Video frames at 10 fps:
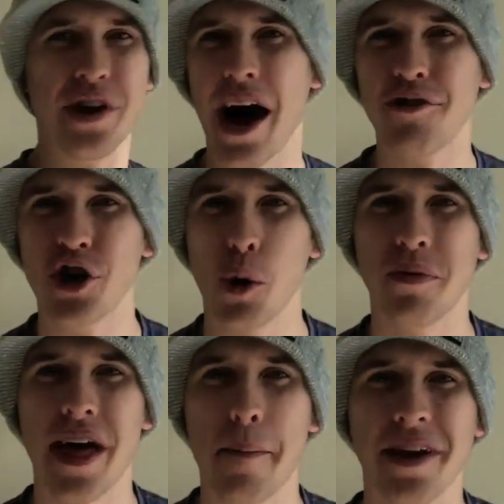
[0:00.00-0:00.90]
how
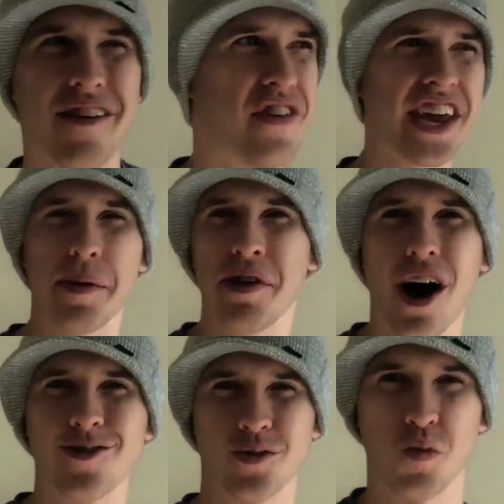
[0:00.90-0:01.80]
dope would that be if Nicki
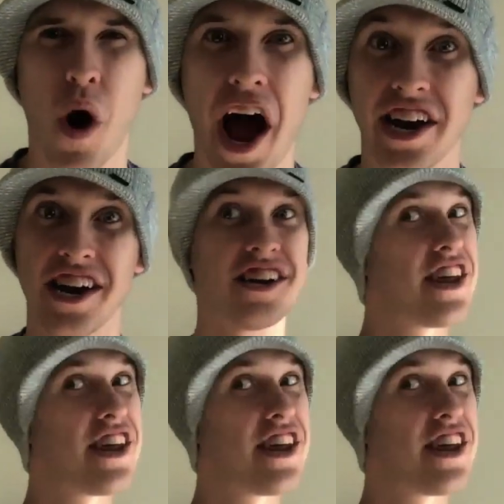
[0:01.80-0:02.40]
Minaj was white?